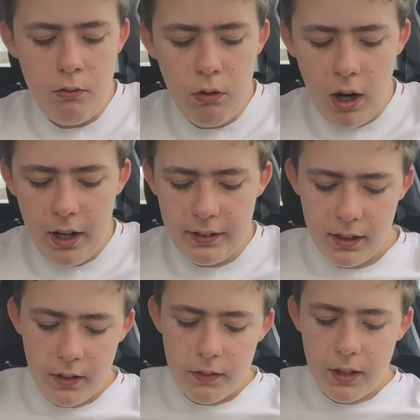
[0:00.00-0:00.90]
Right,
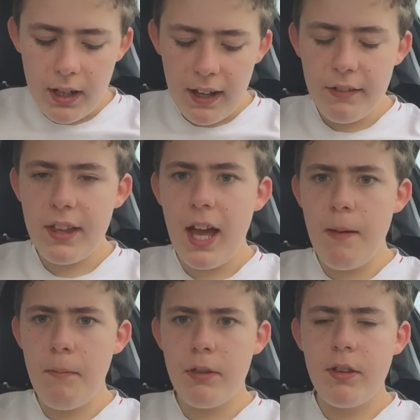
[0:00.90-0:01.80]
the next
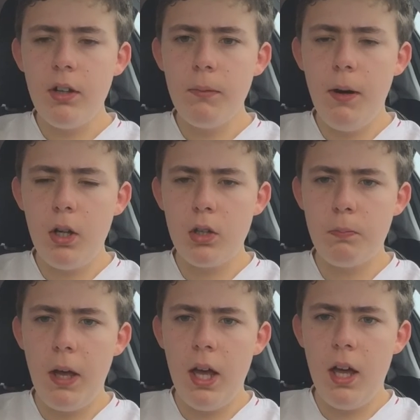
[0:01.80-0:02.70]
game is Tottenham
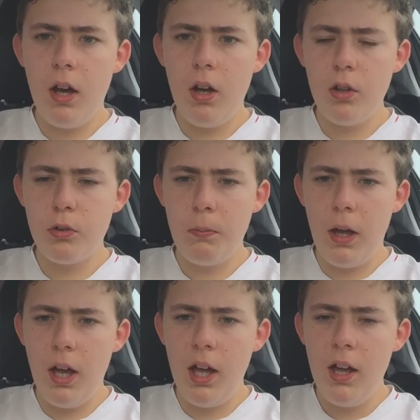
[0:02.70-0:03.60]
Hotspur
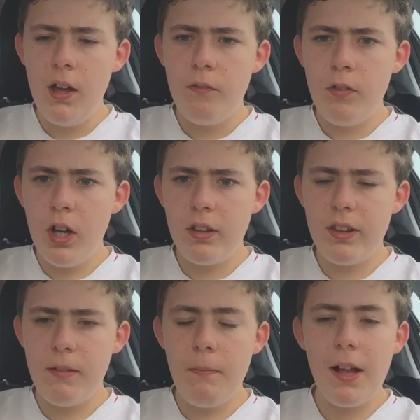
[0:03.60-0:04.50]

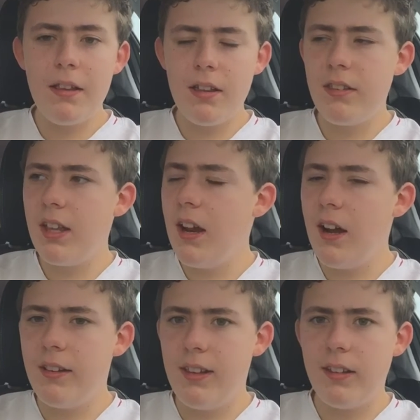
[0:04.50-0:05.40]
versus Manchester
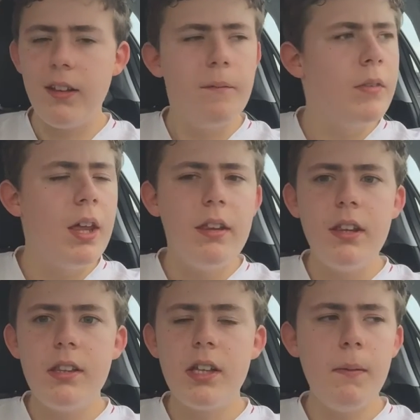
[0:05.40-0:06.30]
United.
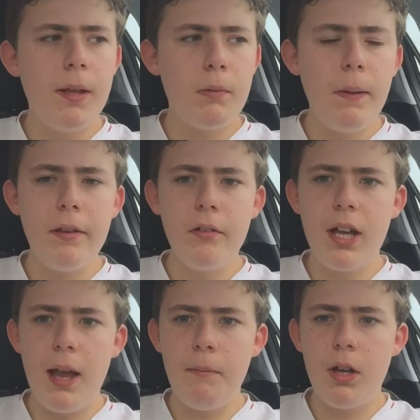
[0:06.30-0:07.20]
This is going to be a special
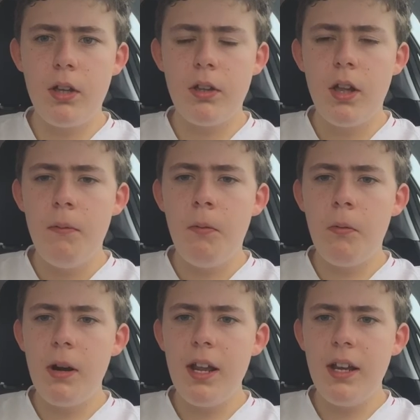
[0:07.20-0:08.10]
game because
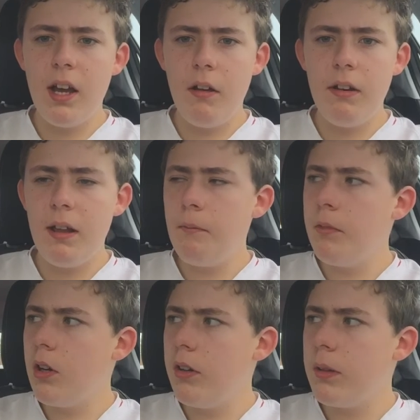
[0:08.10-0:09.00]
Jose
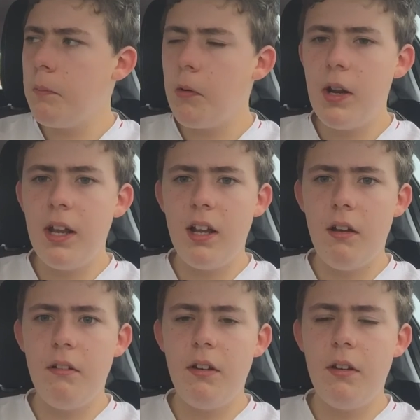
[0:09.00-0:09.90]

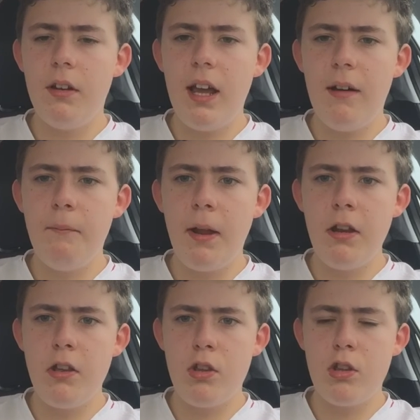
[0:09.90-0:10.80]
Mourinho now
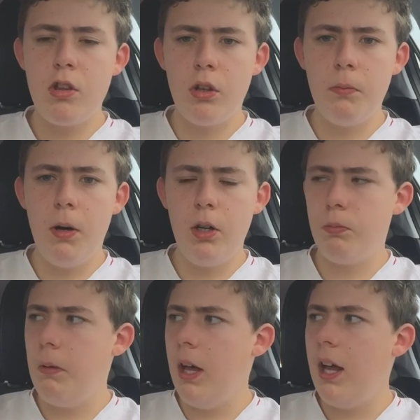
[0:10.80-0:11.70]
manages Tottenham
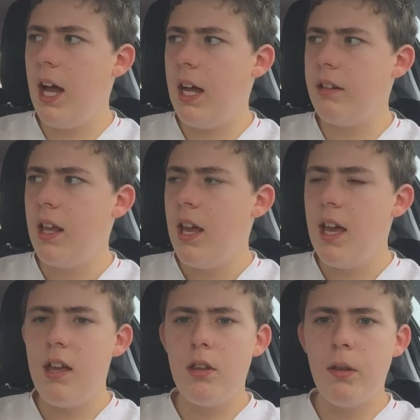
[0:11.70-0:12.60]
Hotspur and
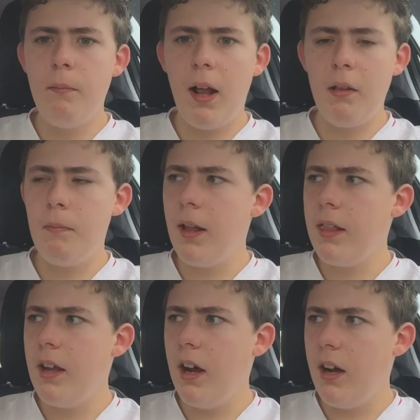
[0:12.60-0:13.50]
he's managed
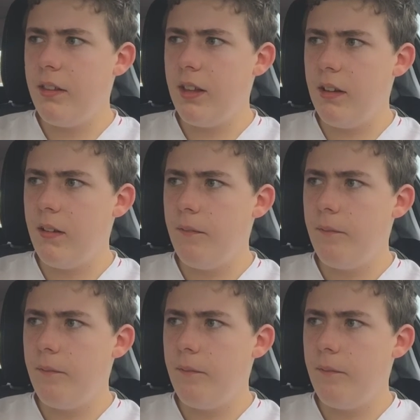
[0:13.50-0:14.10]
Man United.